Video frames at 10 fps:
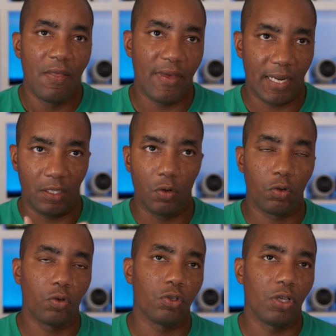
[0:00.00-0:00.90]
that a
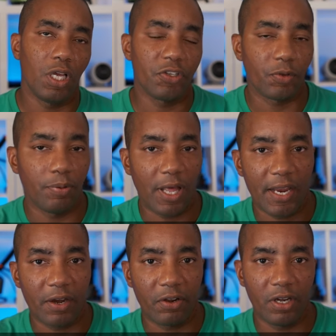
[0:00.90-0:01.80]
local
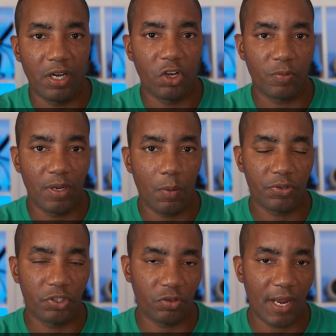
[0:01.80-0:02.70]
supplier hooked me up
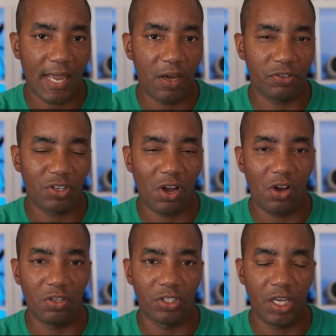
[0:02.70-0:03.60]
with to try out. It's
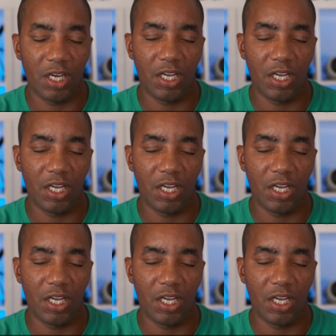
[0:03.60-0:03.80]
called